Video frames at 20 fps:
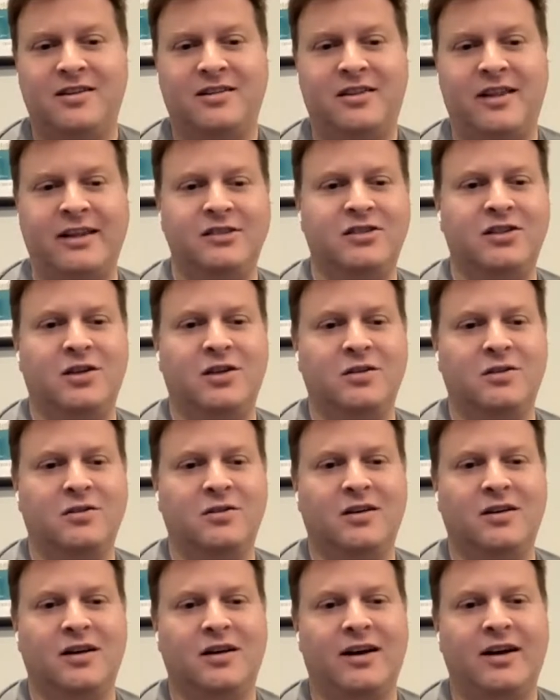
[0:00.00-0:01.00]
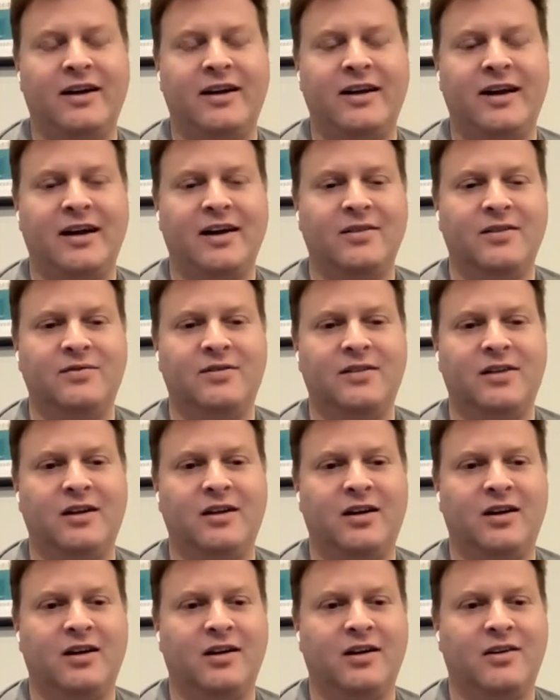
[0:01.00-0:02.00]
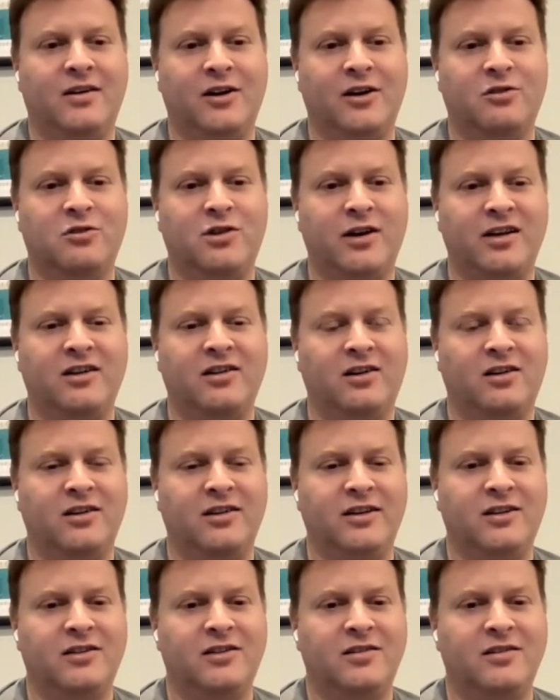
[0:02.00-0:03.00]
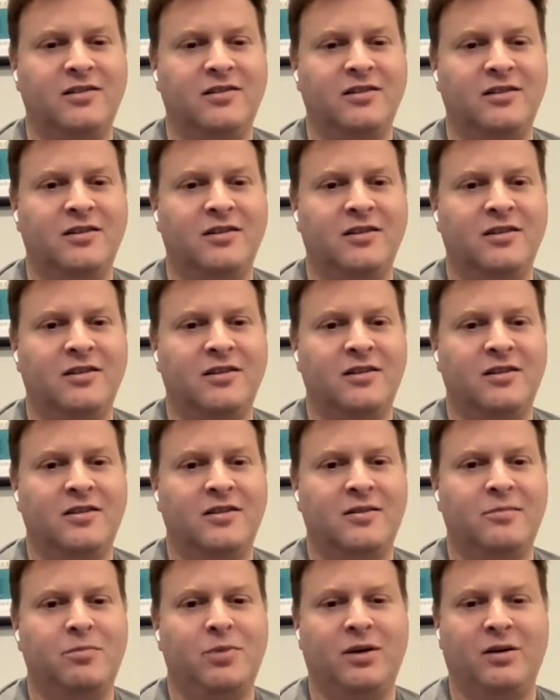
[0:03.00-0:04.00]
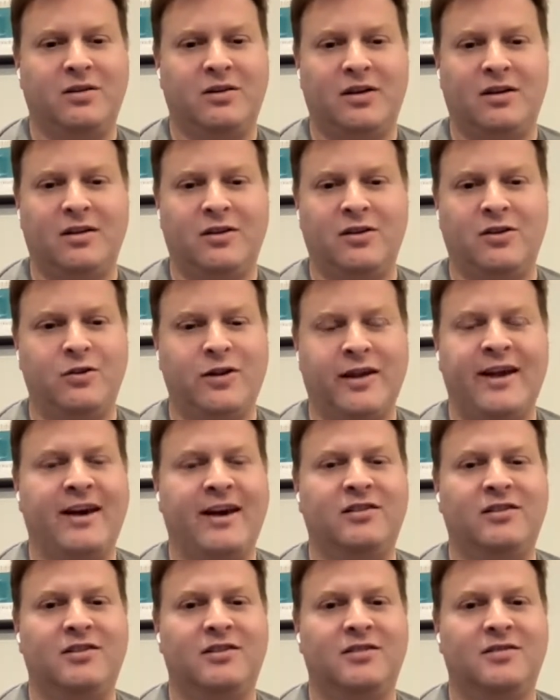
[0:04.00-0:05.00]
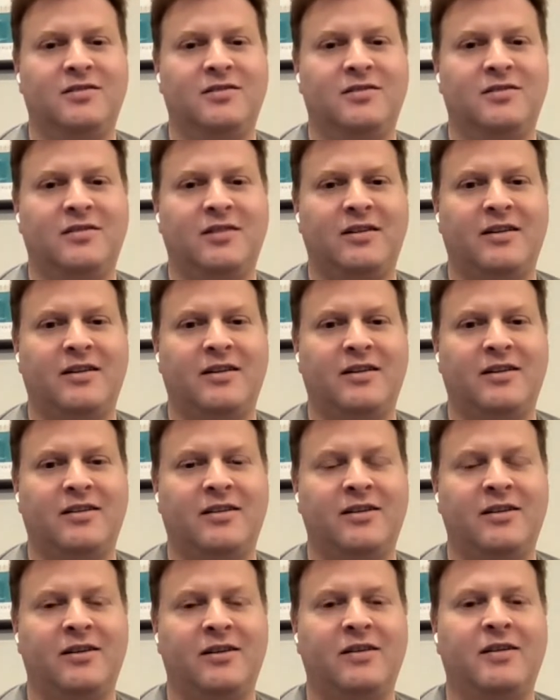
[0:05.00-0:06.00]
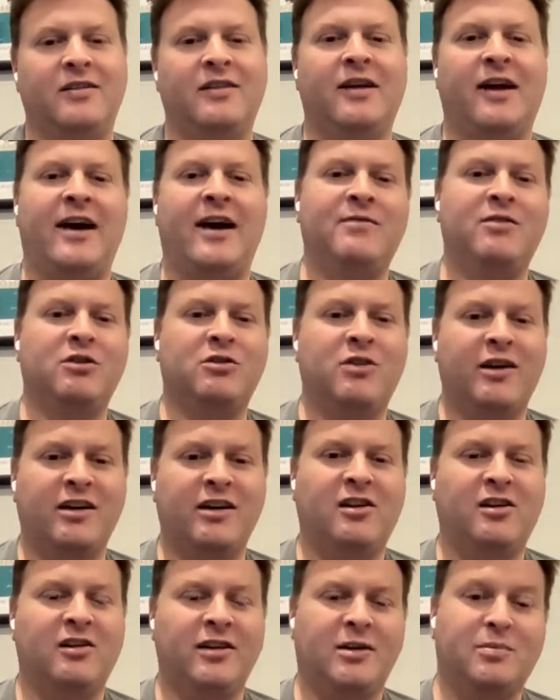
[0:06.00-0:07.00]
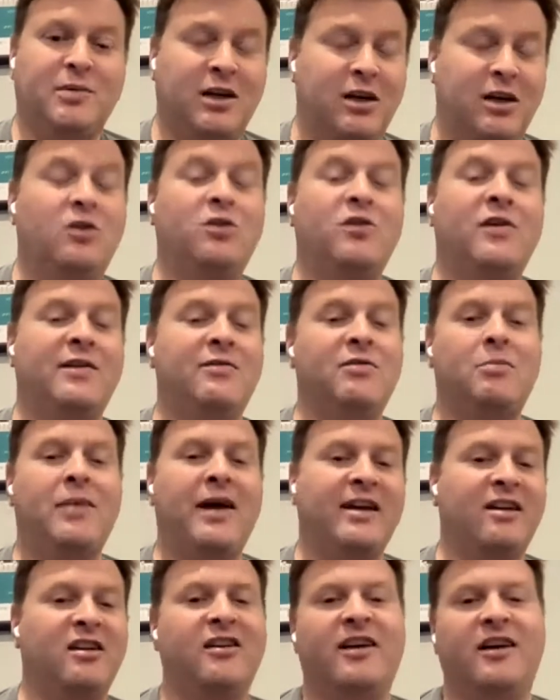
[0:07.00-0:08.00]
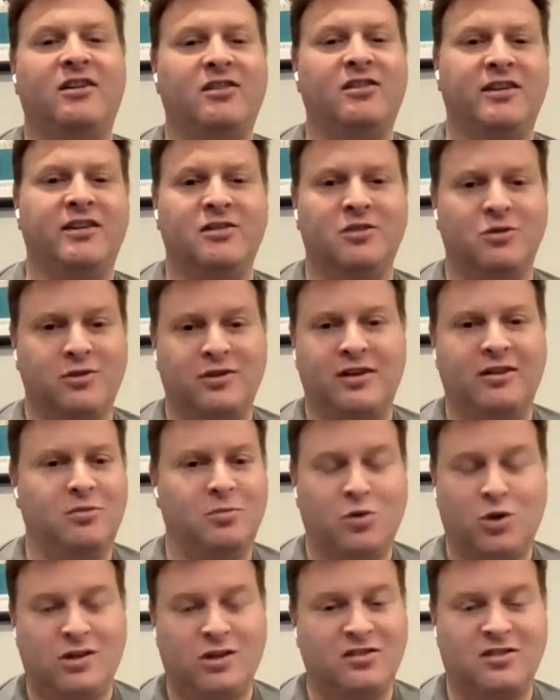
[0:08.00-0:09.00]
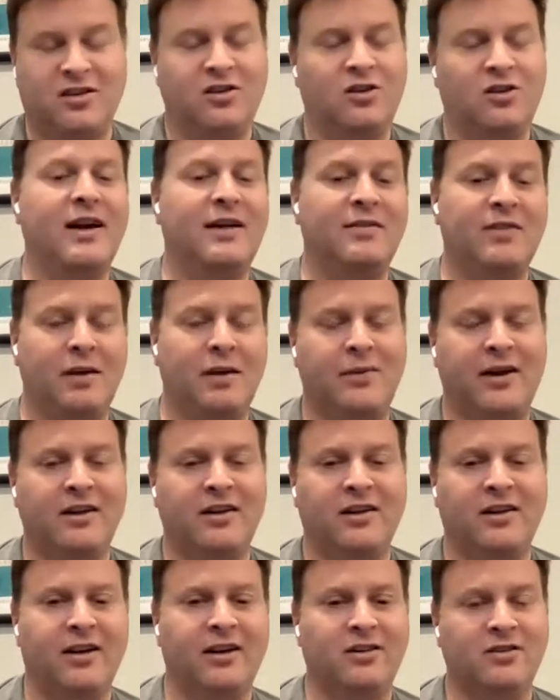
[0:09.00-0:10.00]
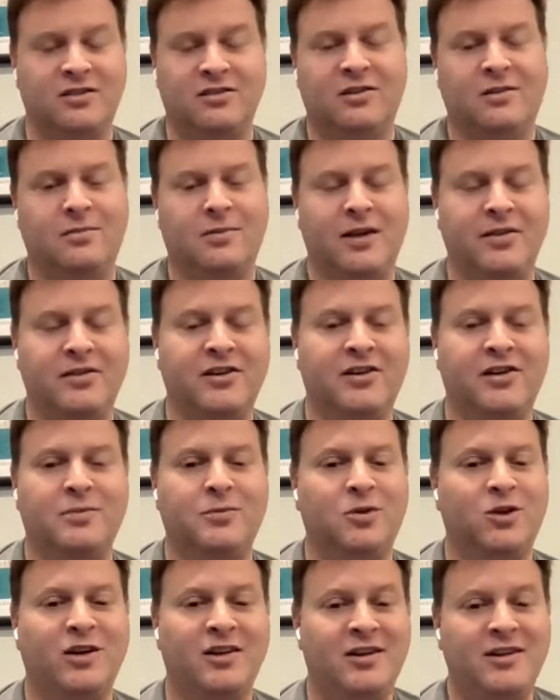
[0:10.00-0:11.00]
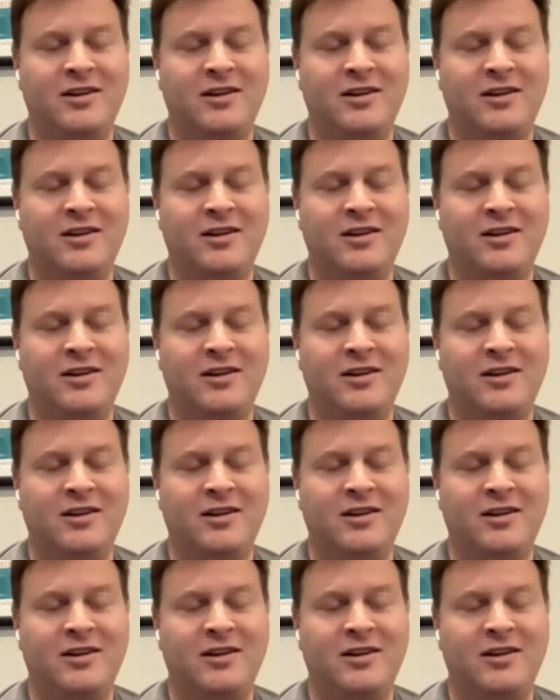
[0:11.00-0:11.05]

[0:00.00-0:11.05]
they show I have a credit on there, but you can't. I have a credit on there, but I don't have a bank account linked to it anymore because I don't have that bank account because I'm not there anymore.